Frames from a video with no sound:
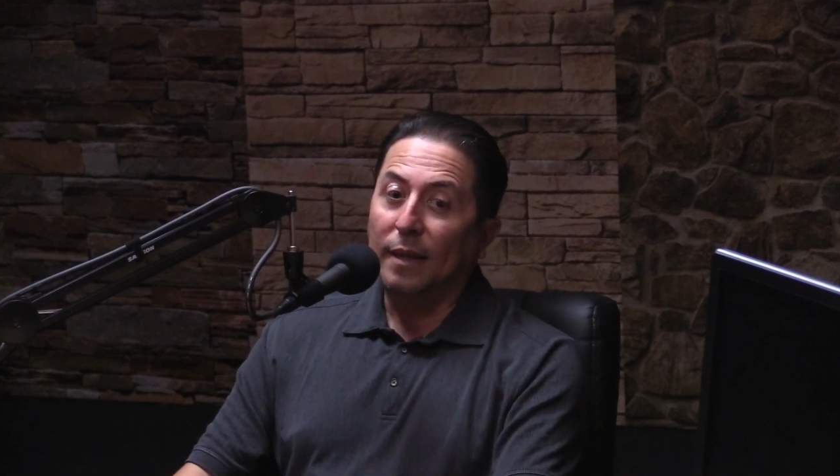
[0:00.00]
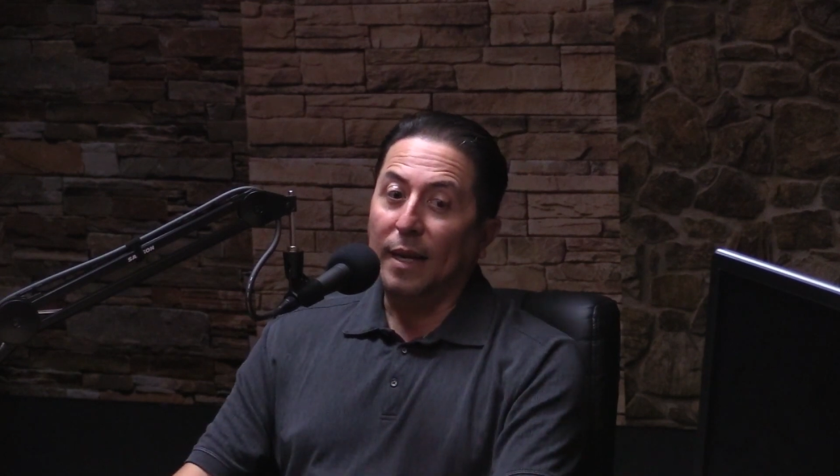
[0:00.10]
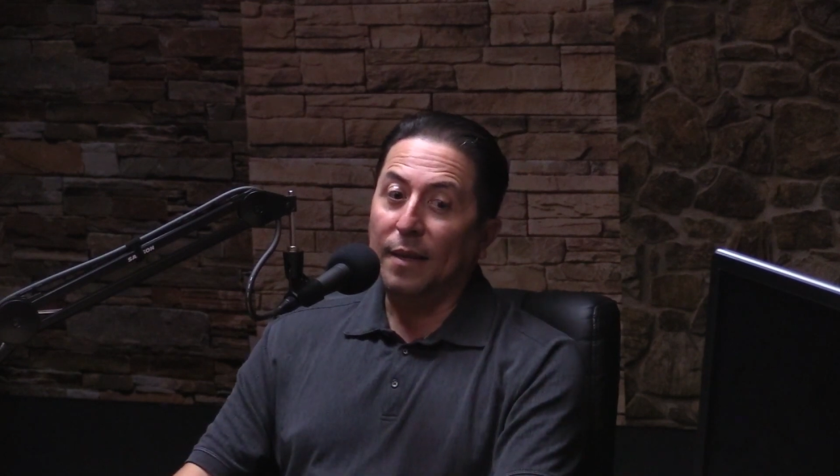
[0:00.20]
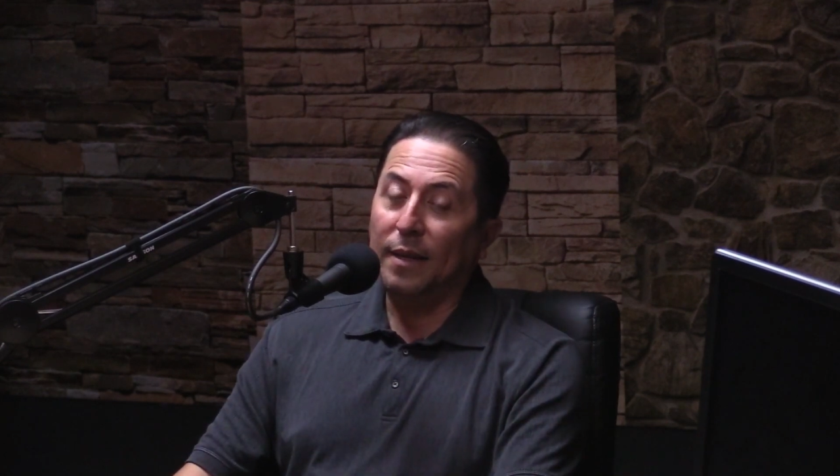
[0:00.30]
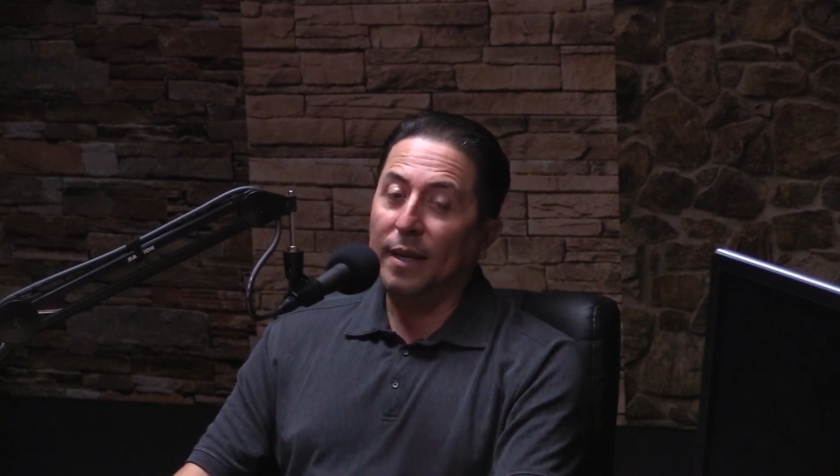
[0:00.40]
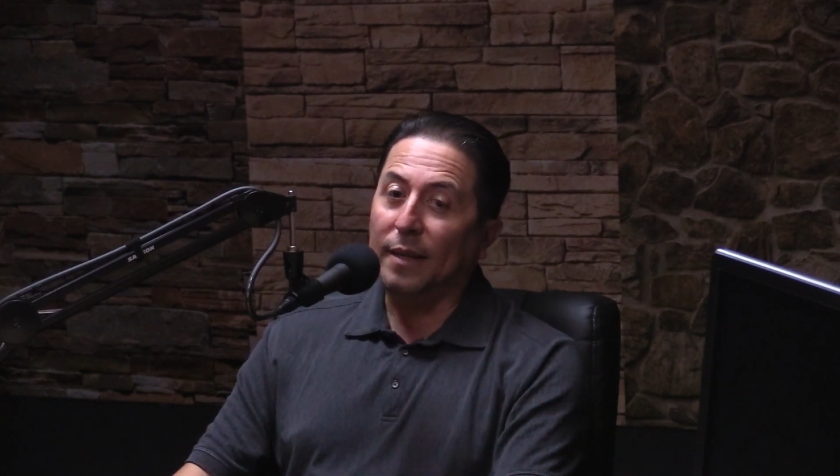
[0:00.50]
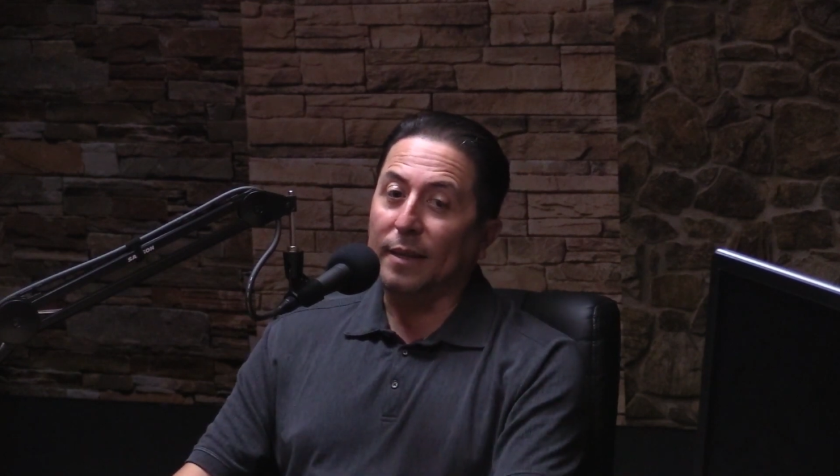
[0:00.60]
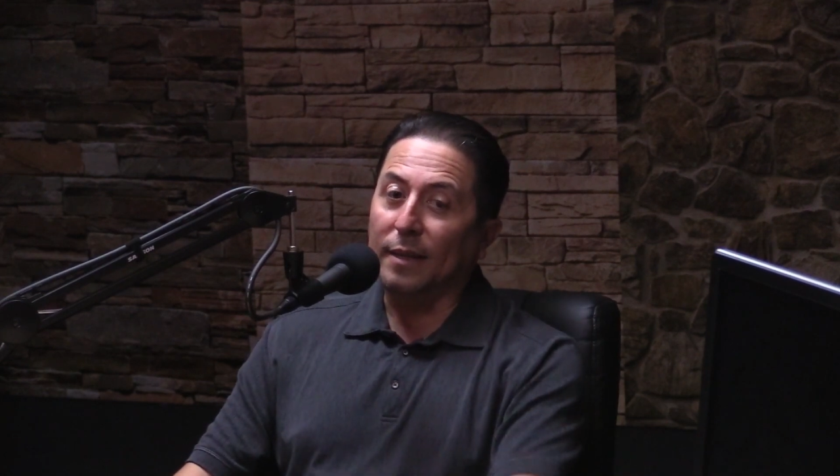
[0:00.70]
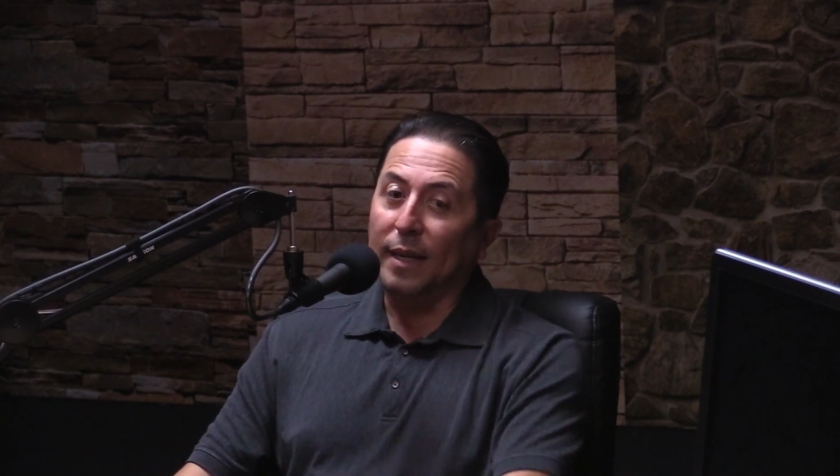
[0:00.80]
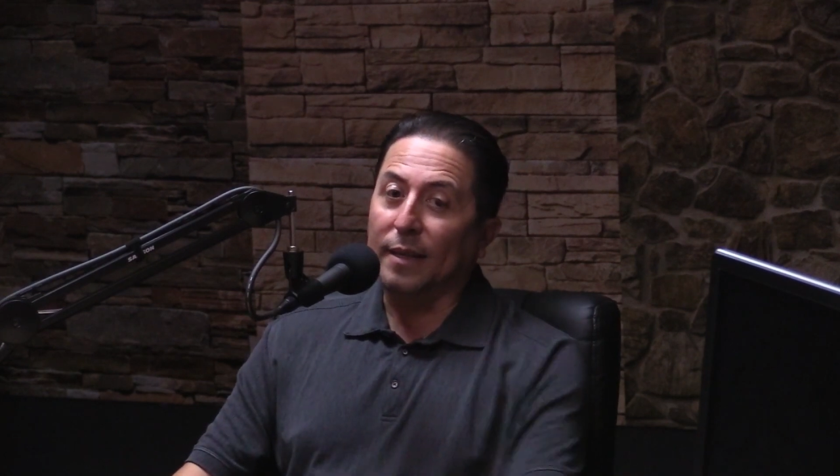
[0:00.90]
And then at
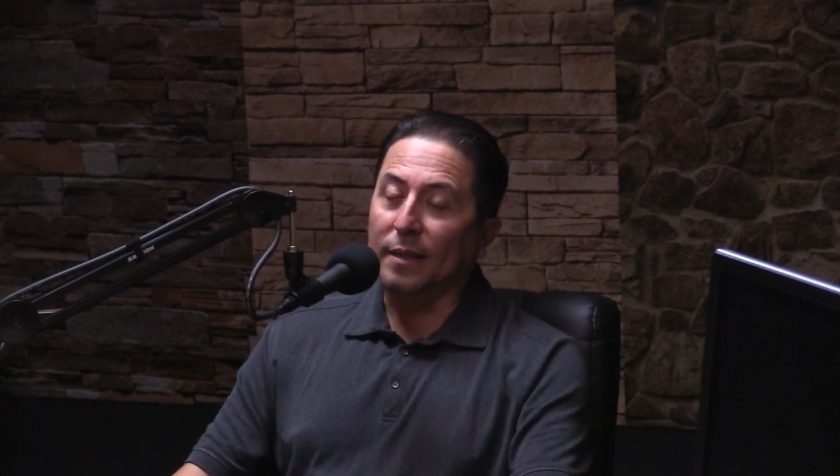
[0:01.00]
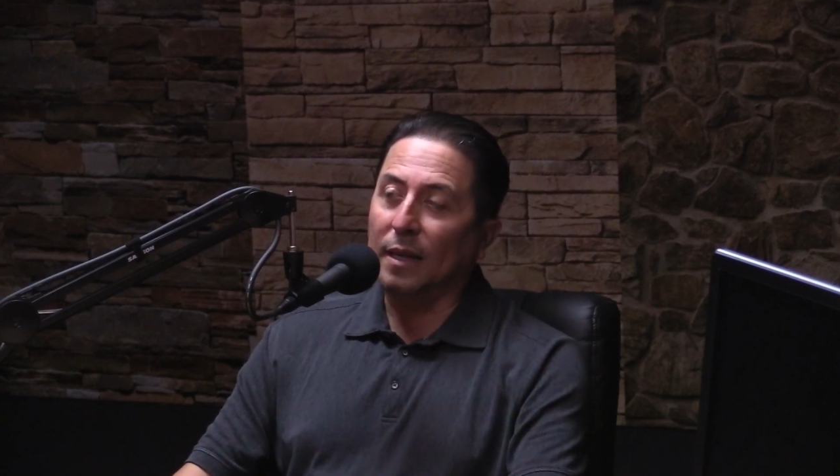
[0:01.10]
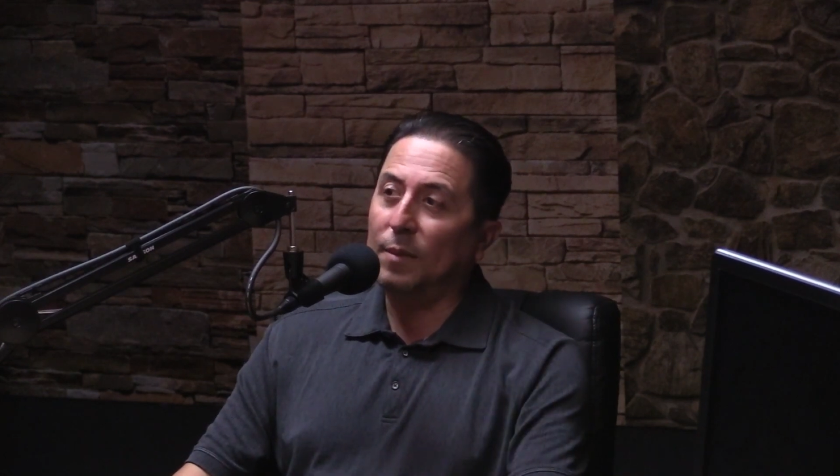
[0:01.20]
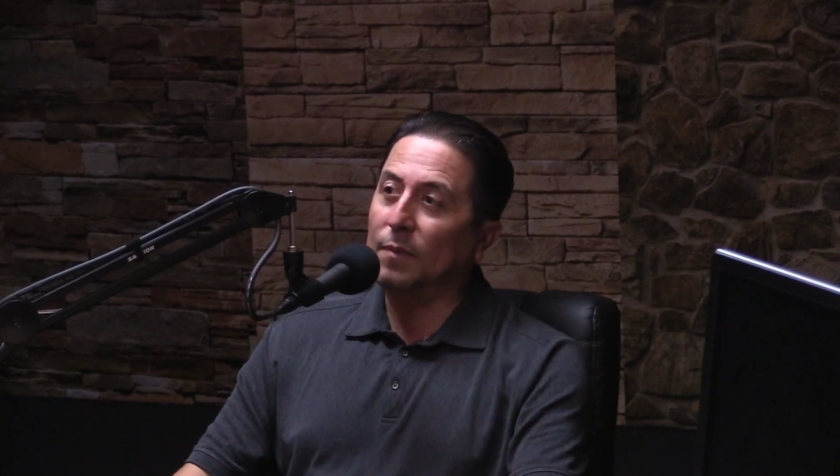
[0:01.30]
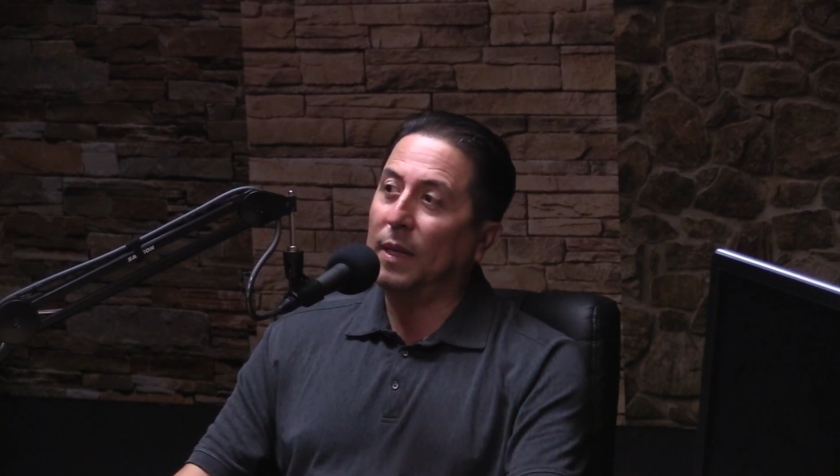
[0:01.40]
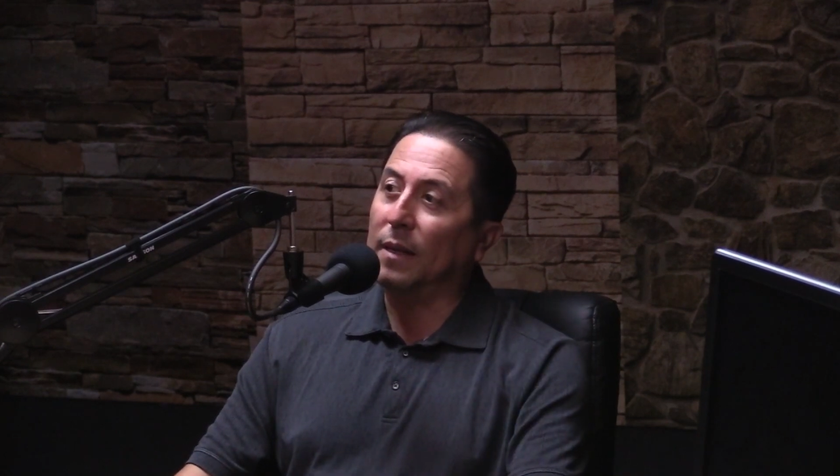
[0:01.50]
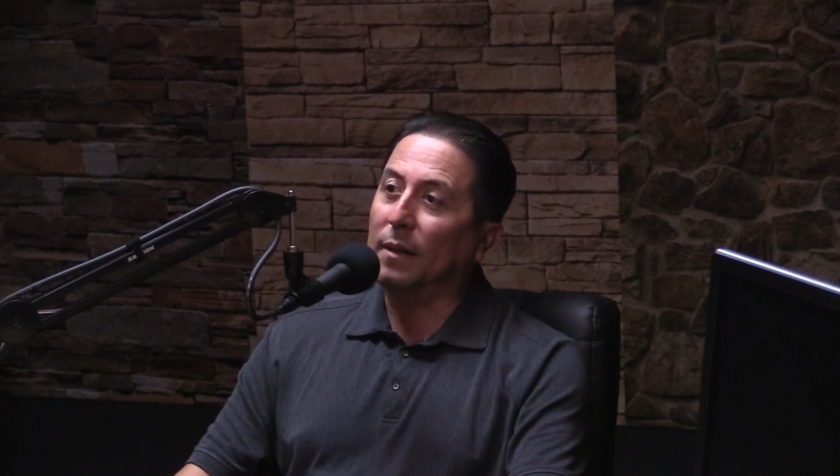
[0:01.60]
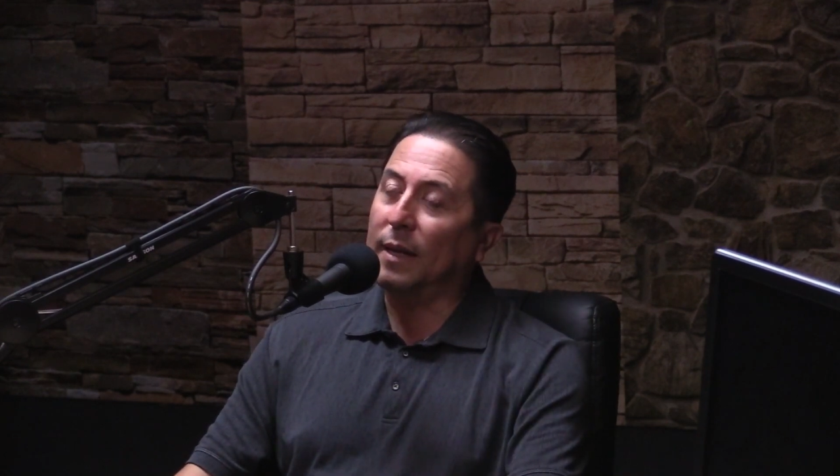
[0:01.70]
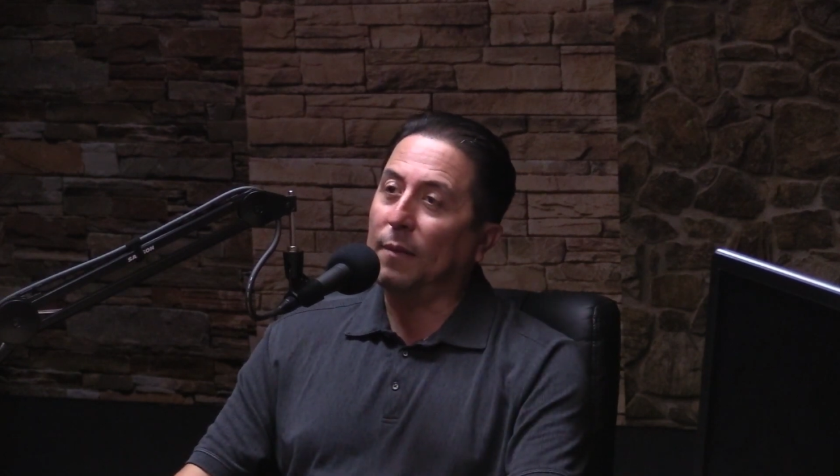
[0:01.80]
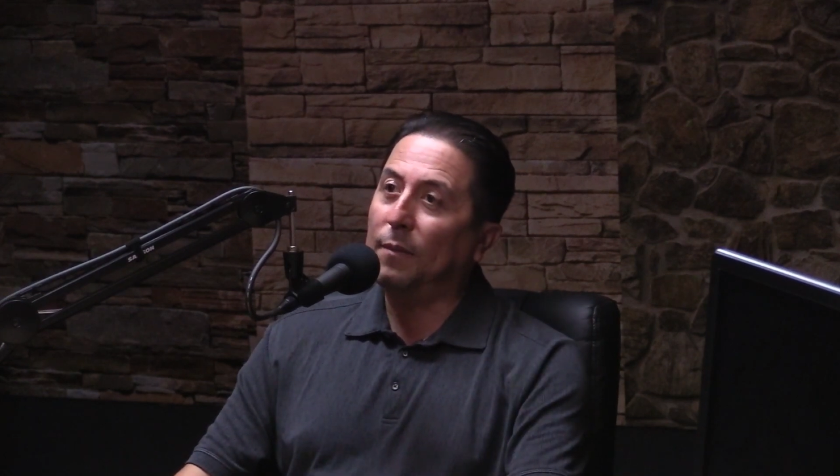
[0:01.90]
the time, I'm
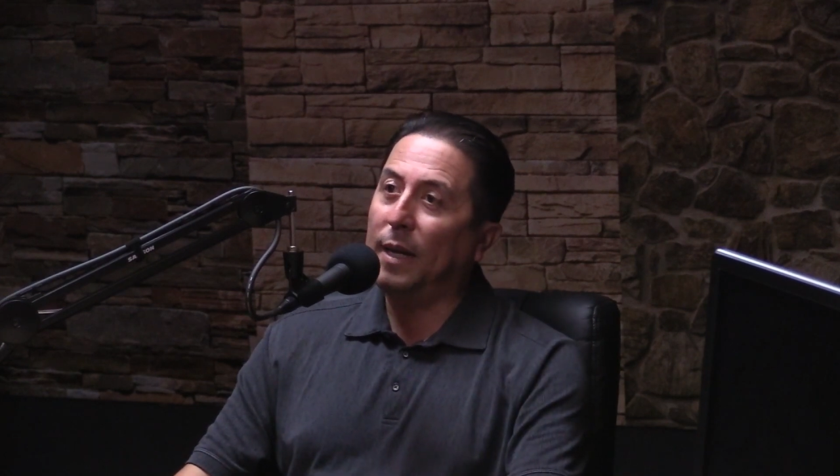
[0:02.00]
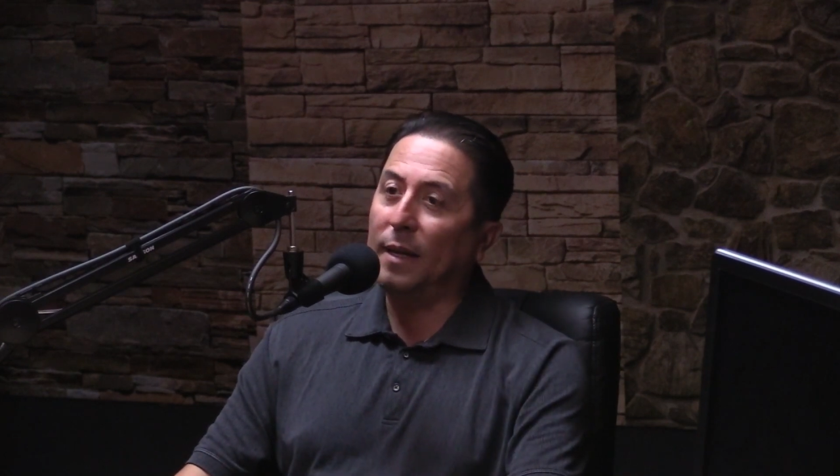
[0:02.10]
thinking like,